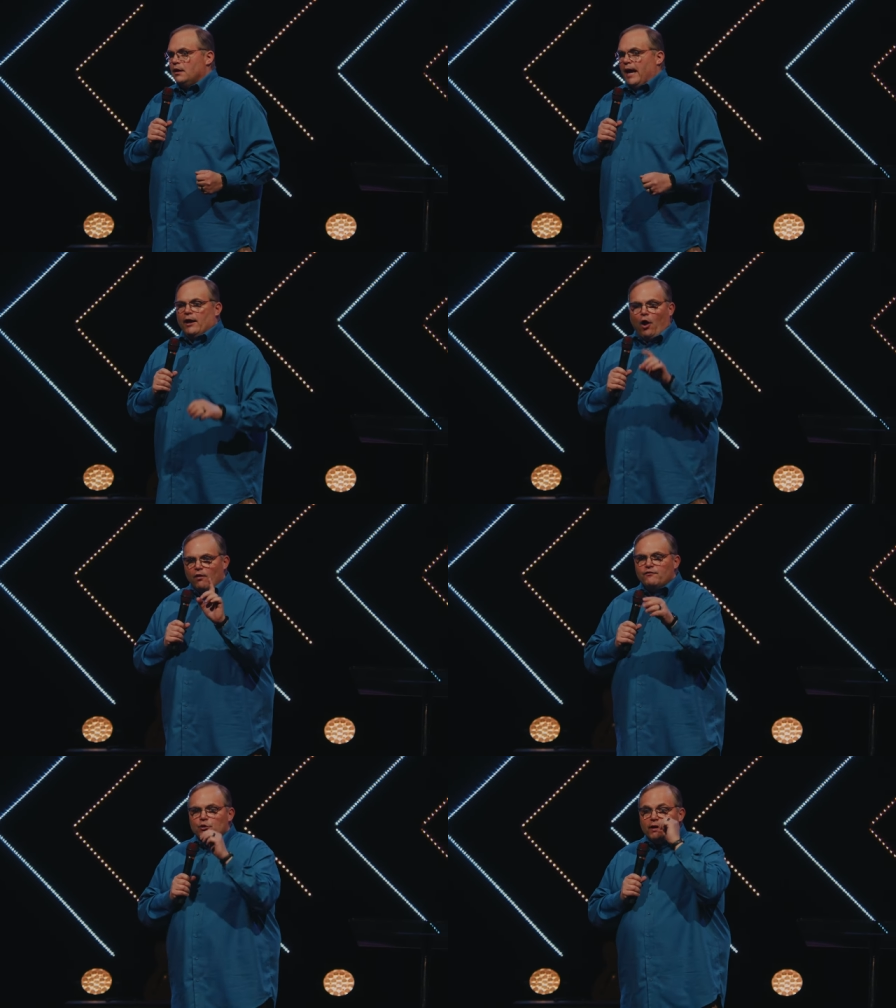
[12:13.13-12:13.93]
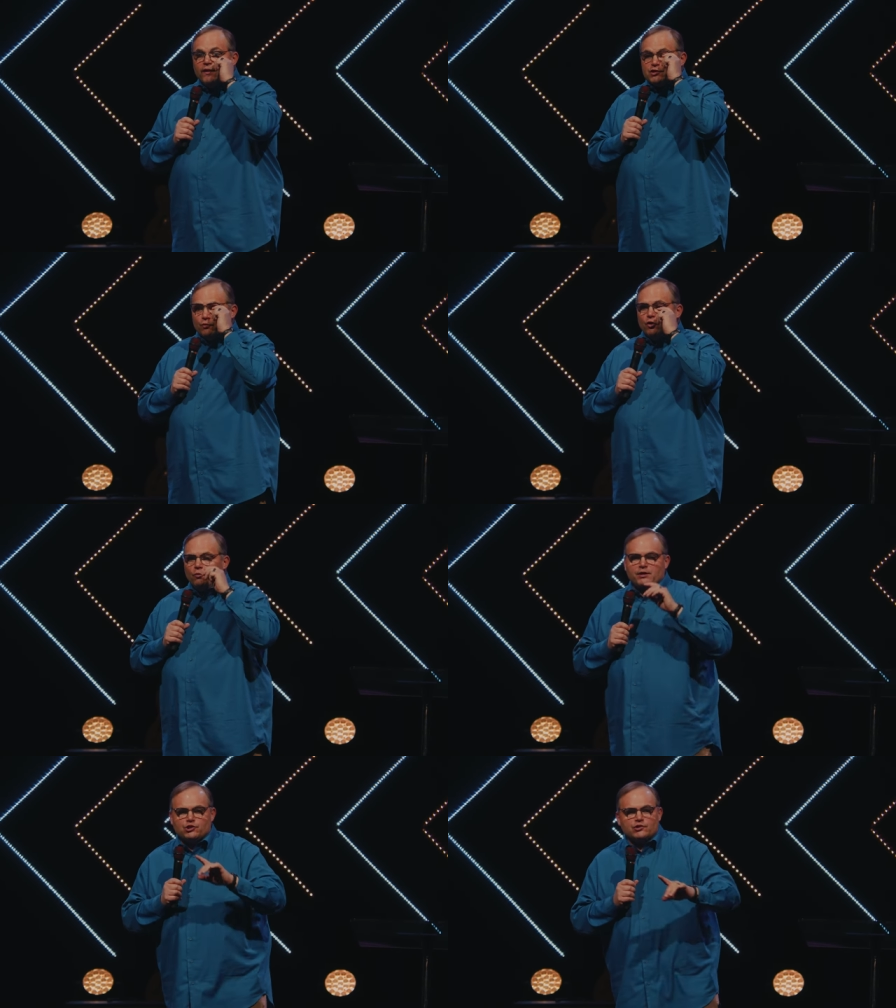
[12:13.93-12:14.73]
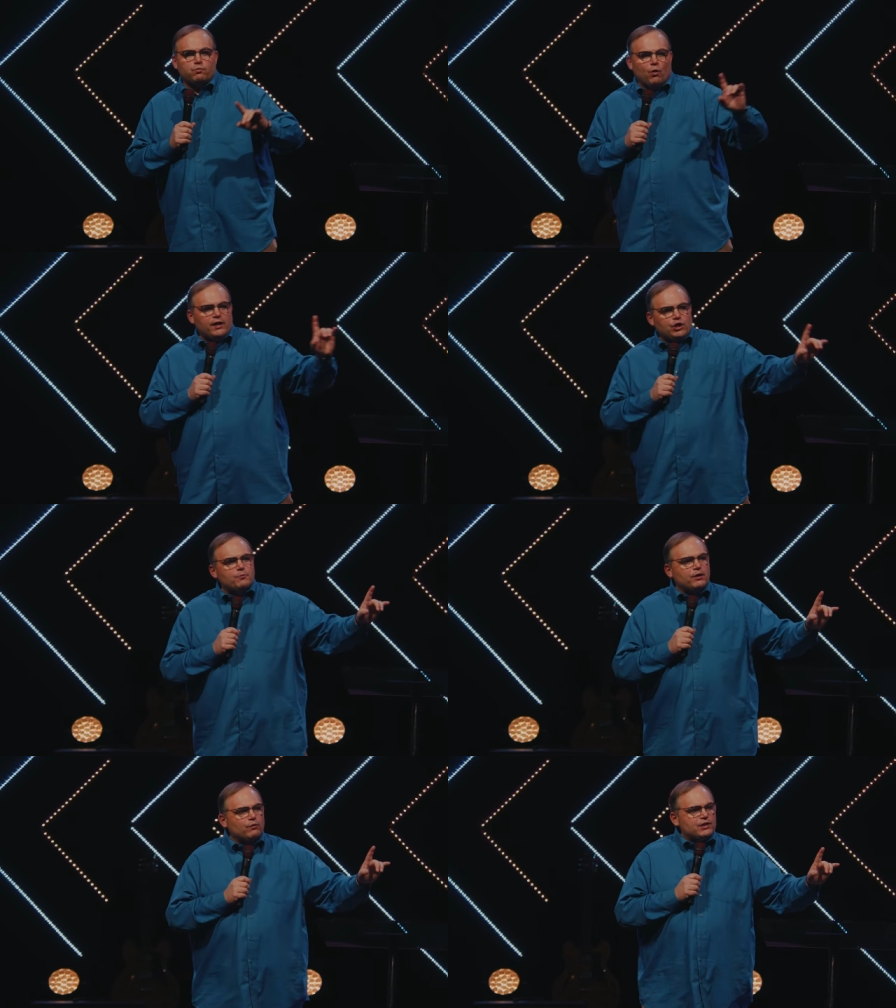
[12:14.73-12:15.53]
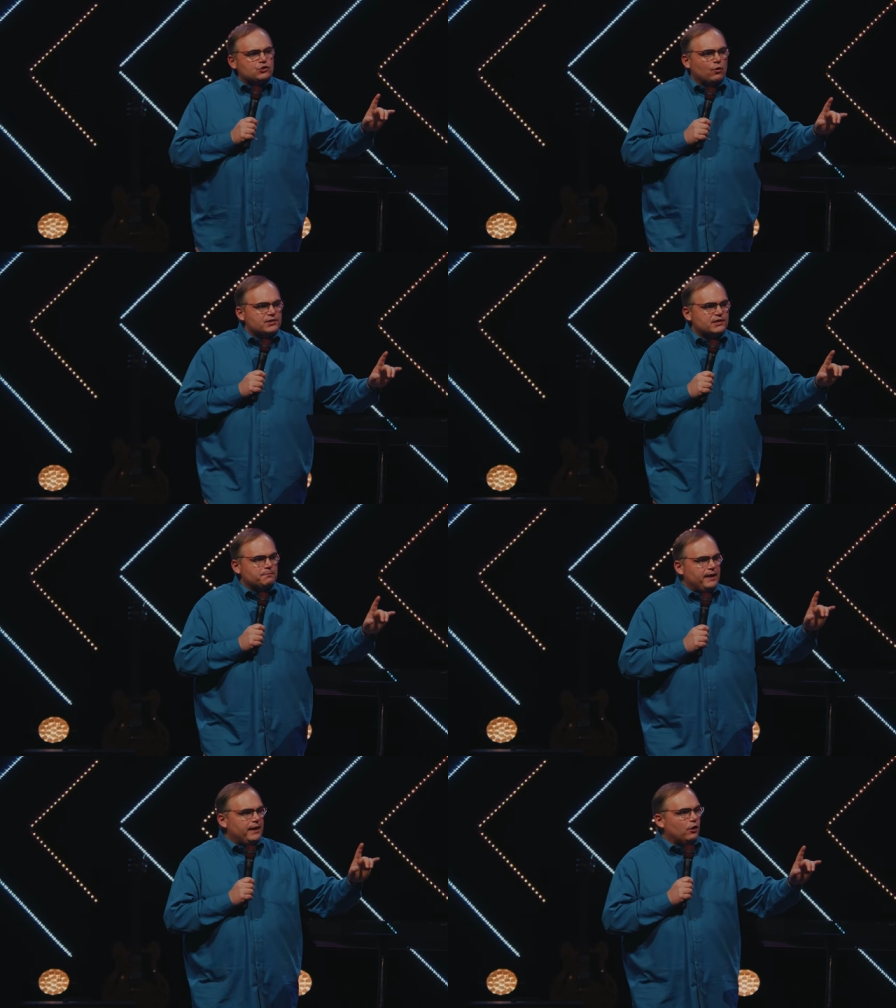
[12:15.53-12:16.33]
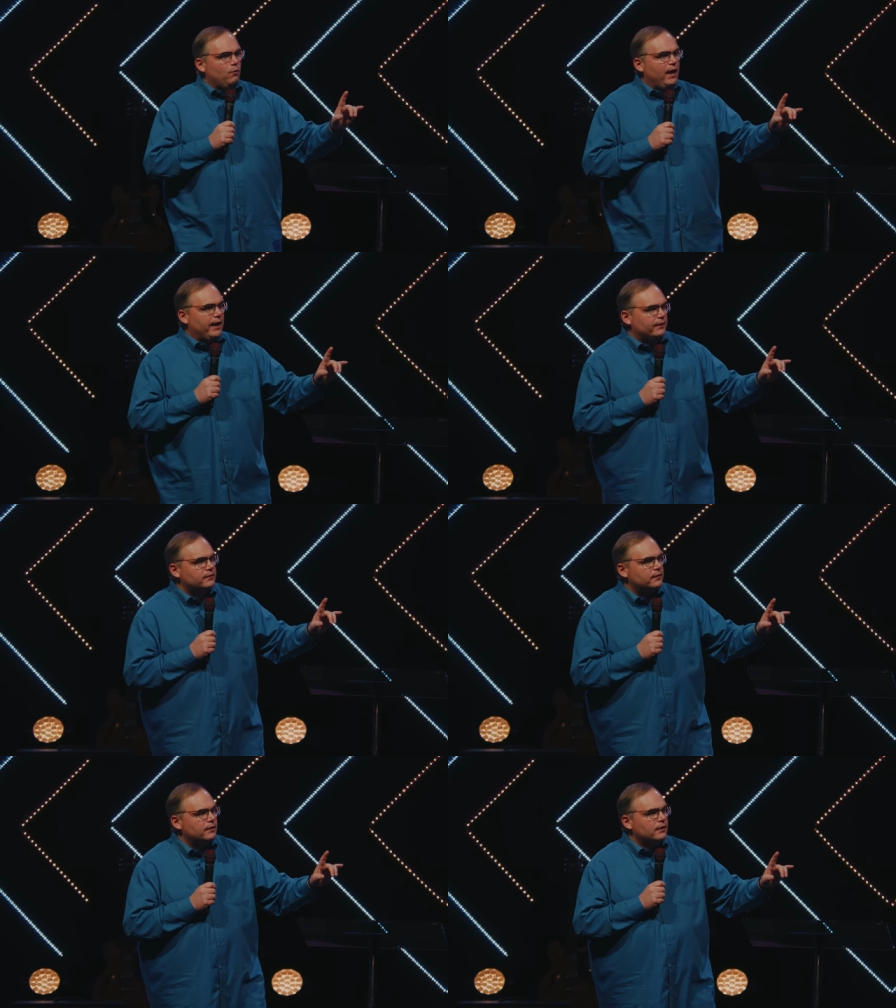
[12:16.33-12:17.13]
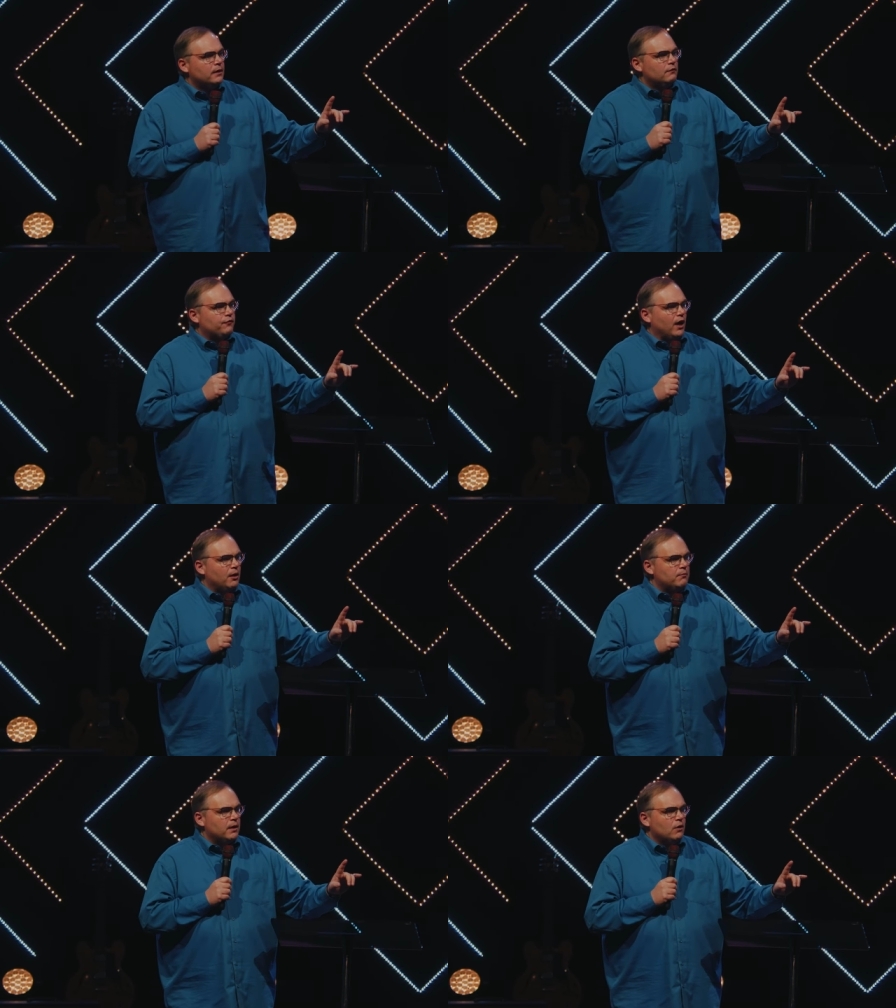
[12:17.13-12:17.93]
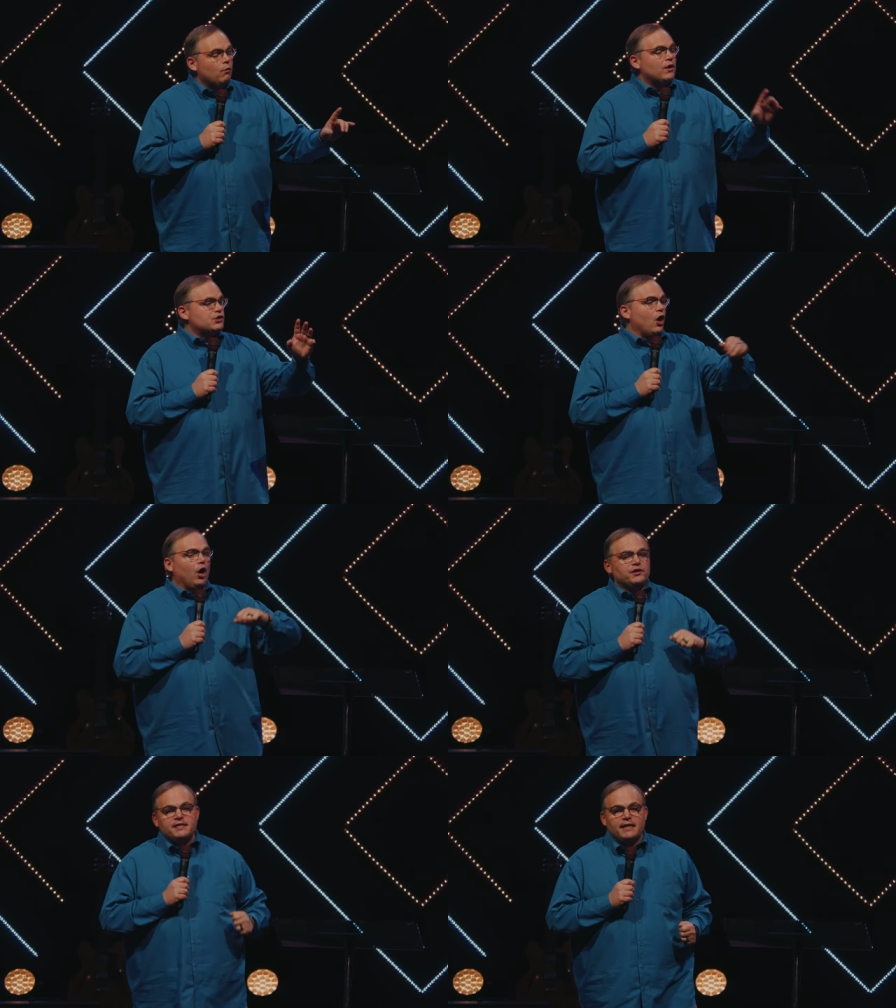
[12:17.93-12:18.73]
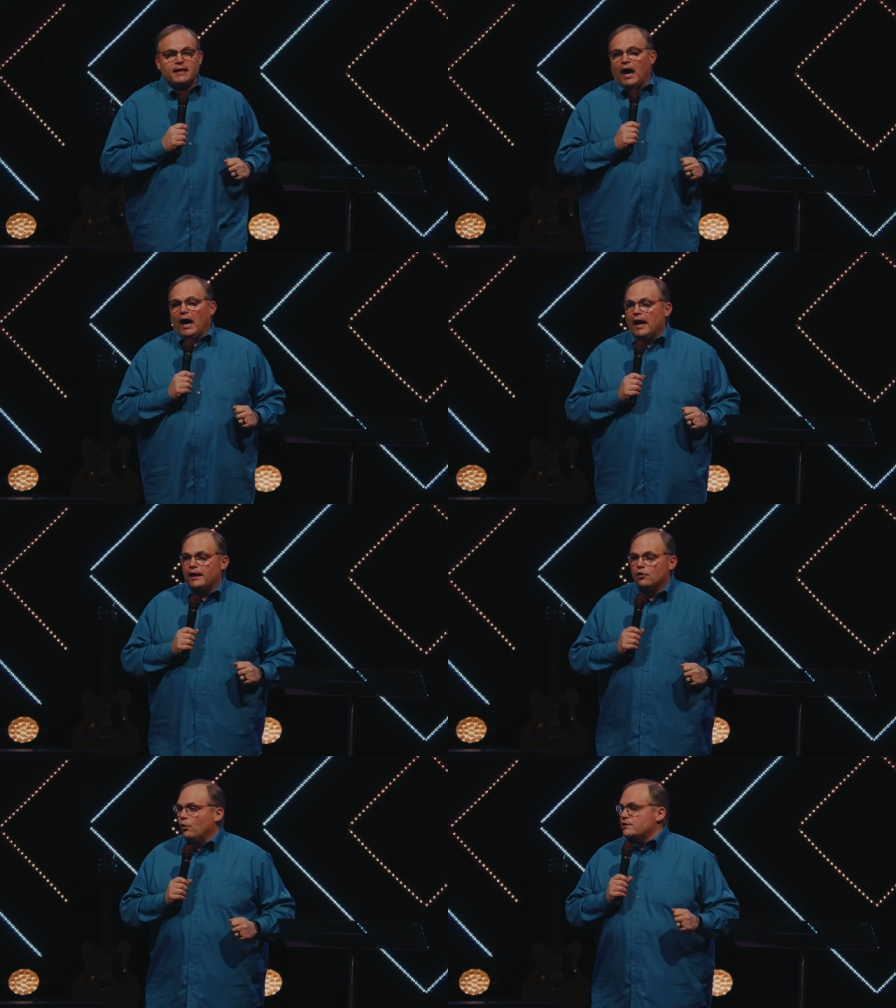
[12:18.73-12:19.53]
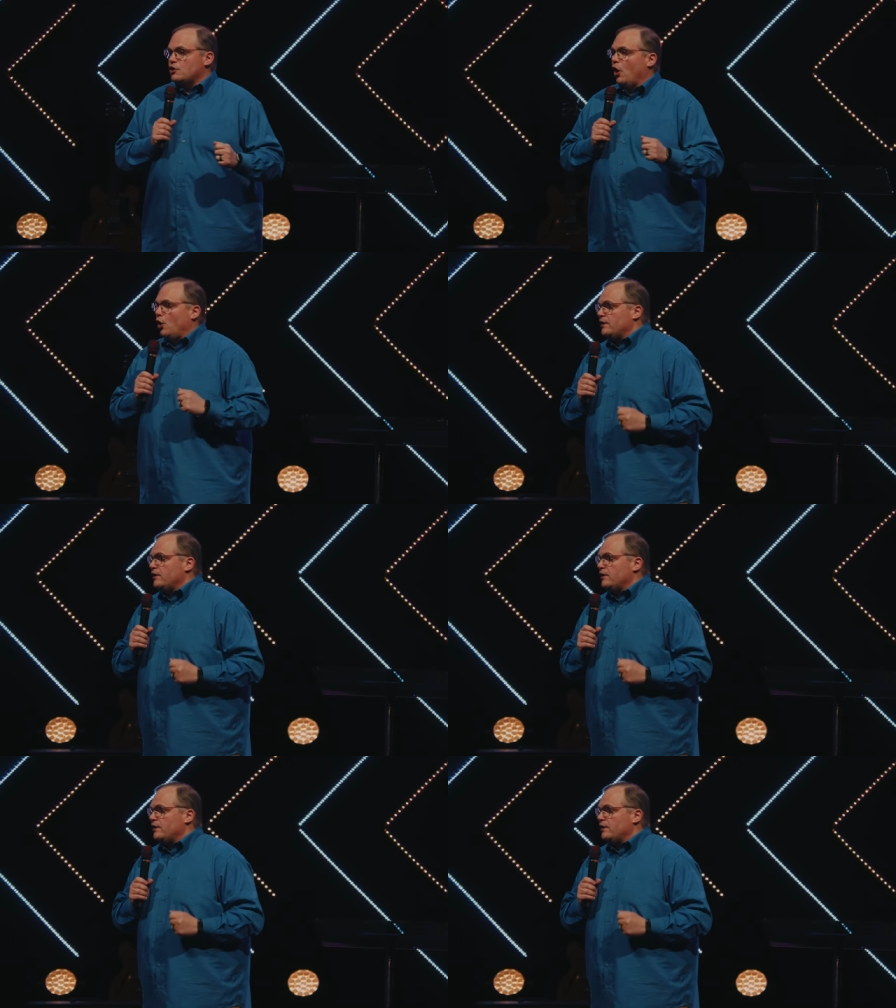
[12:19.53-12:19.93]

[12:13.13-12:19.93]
And all of you in this room is just one human resources meeting away from, well, it's called DEI or it's called